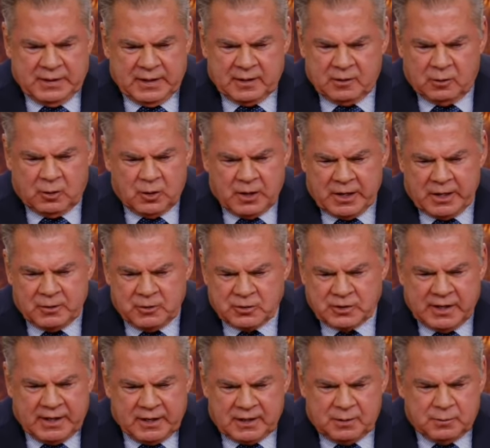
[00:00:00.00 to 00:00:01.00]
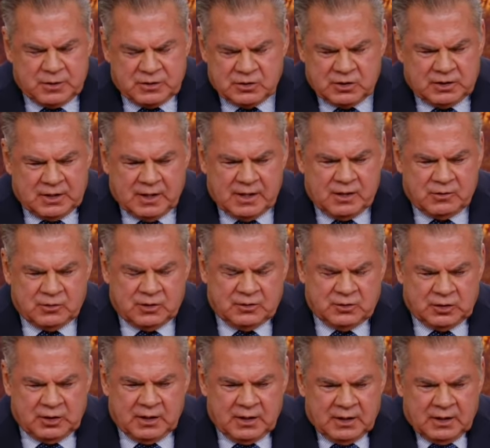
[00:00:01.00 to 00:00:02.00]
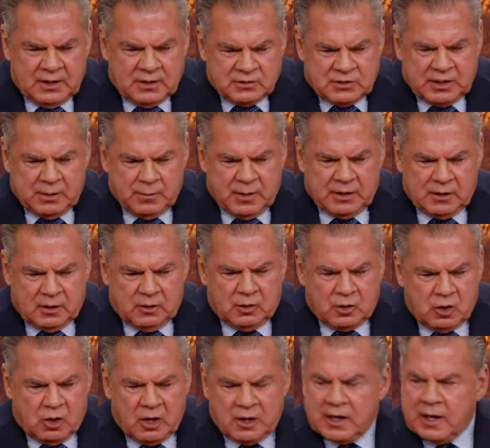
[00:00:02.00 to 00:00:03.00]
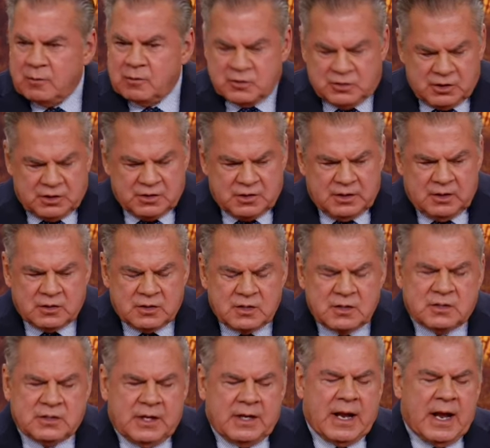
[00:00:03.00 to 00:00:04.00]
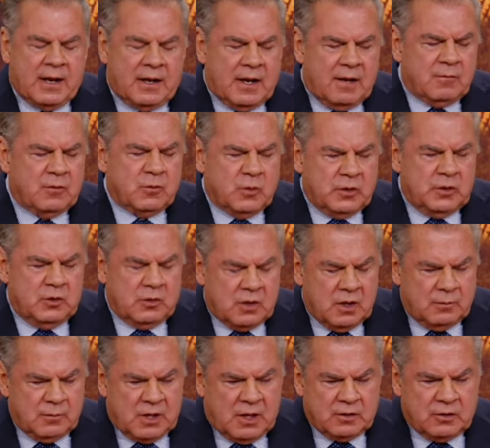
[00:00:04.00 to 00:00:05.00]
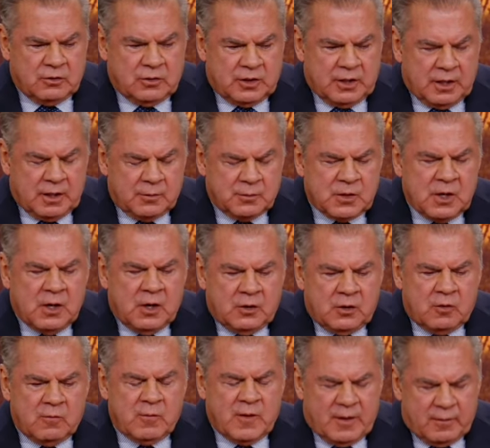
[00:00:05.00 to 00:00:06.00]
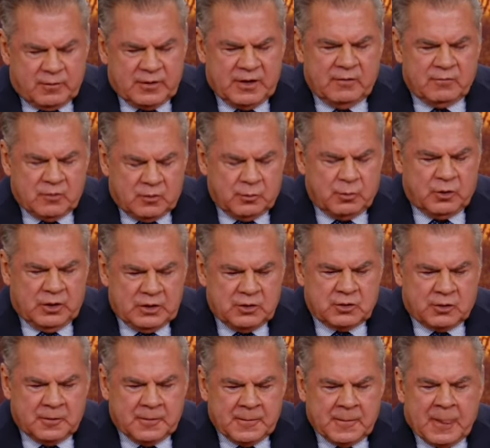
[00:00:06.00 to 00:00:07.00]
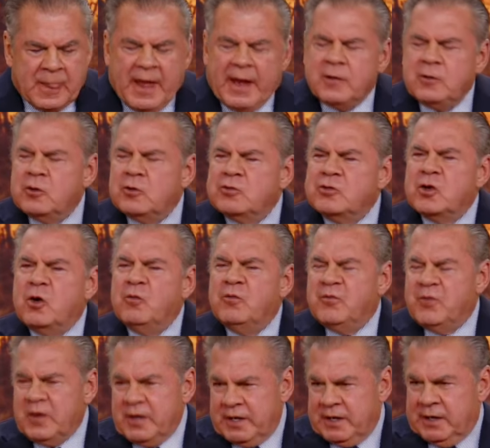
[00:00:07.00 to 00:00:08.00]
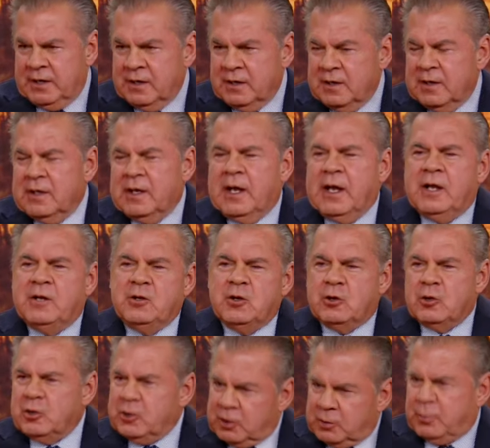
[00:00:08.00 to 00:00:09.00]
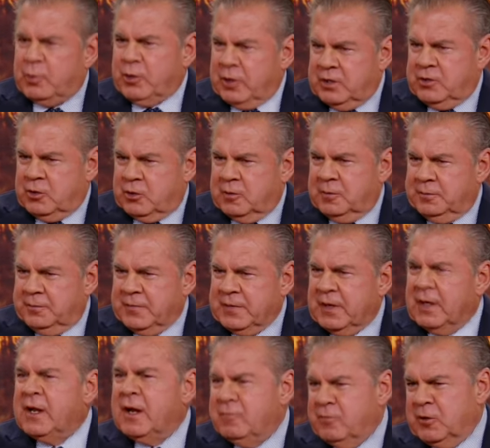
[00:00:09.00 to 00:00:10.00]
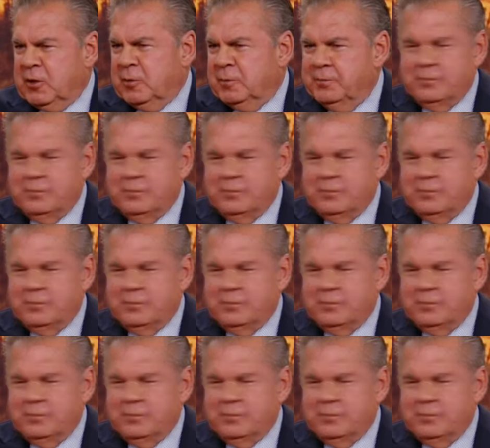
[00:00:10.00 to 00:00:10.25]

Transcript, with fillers: I don't understand it, but she does. And she sent me a little card. I was just there. She said, "I love it when you come, Dr. Jacobs. You're my favorite preacher, and you're so funny, and you're a good preacher. I love you."